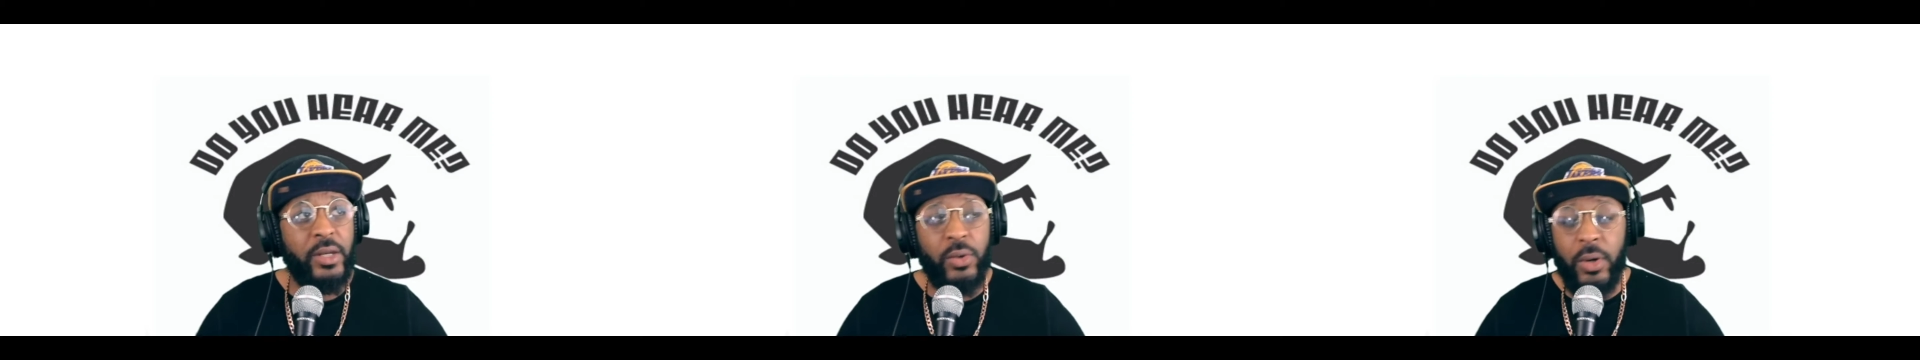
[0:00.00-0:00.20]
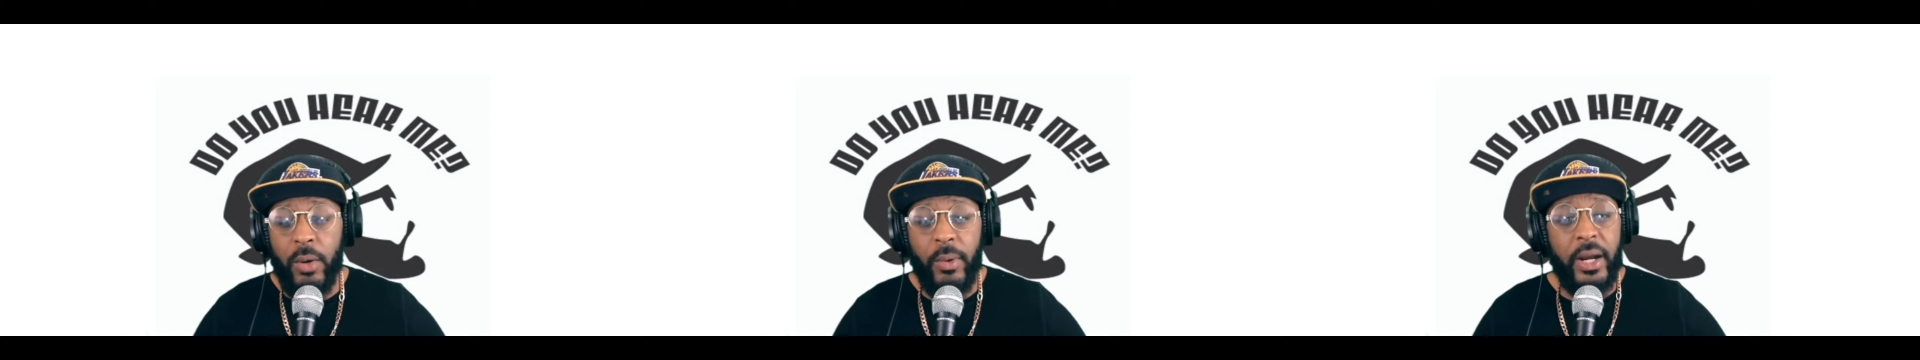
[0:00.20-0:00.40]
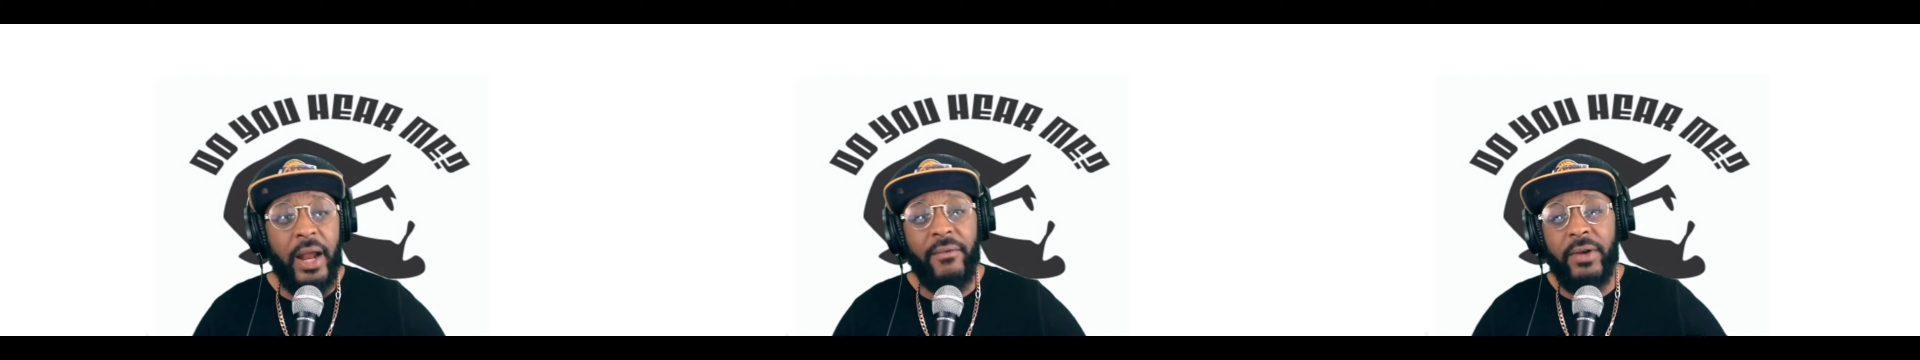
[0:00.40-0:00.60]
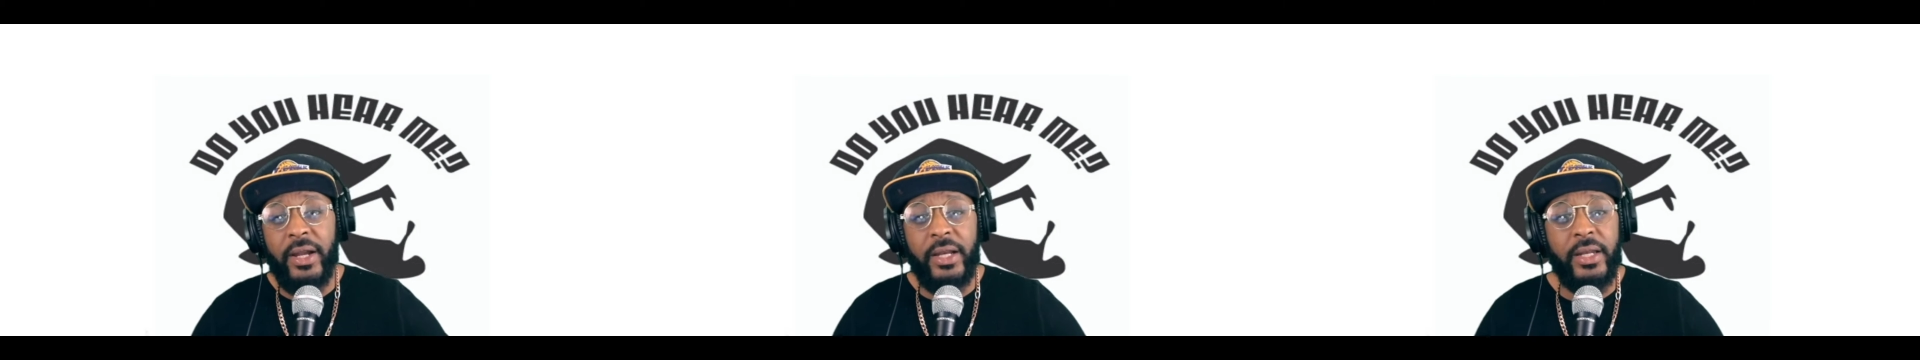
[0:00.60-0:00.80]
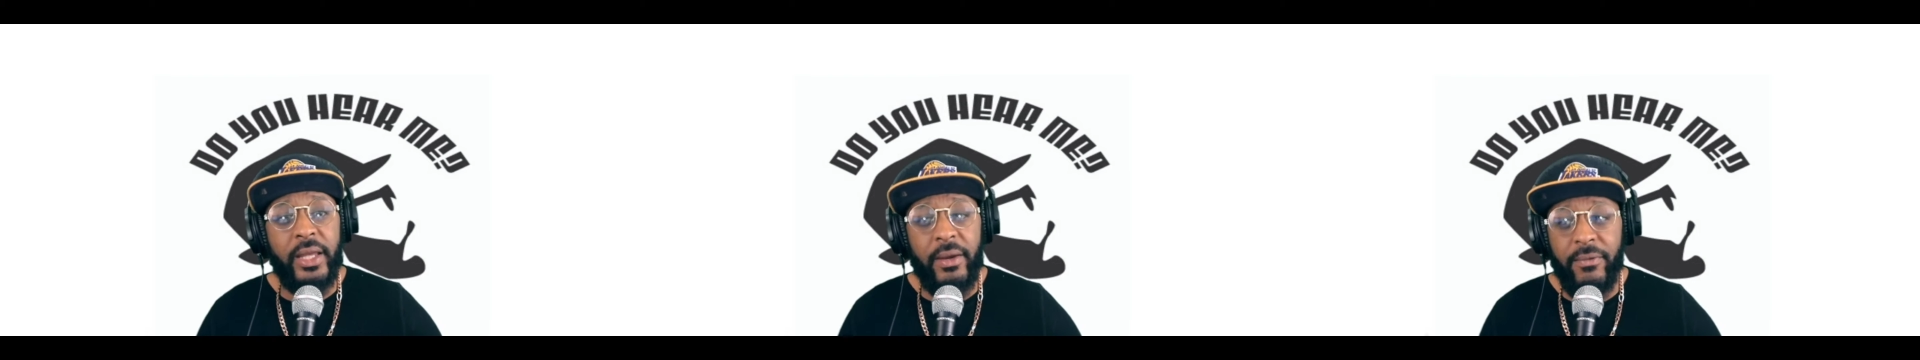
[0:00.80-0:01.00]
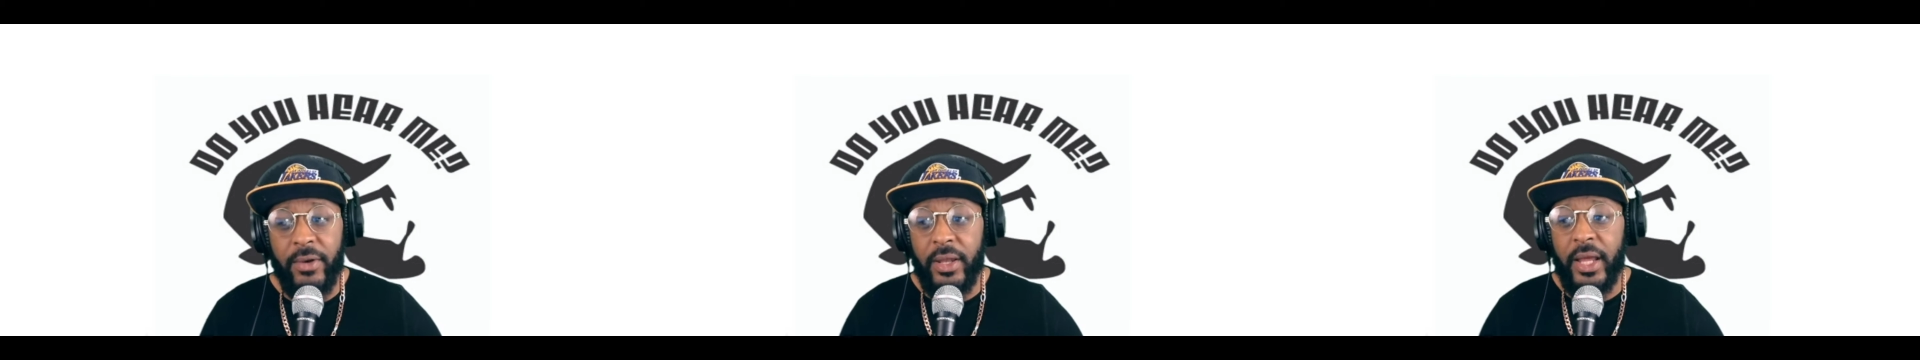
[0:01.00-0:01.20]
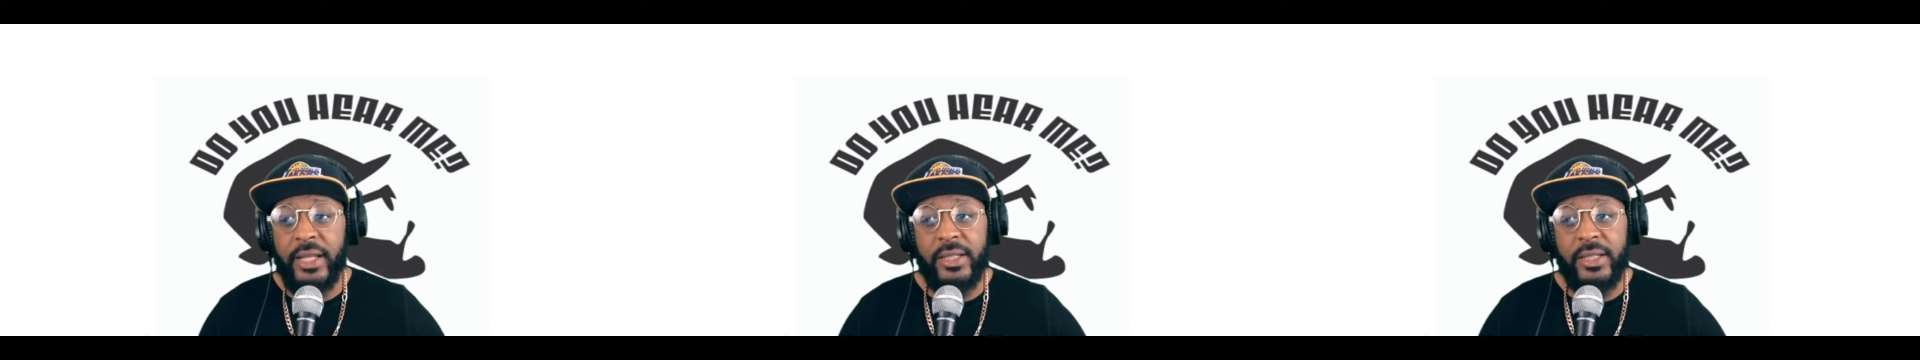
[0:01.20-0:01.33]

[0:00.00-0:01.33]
doing whatever he did for that.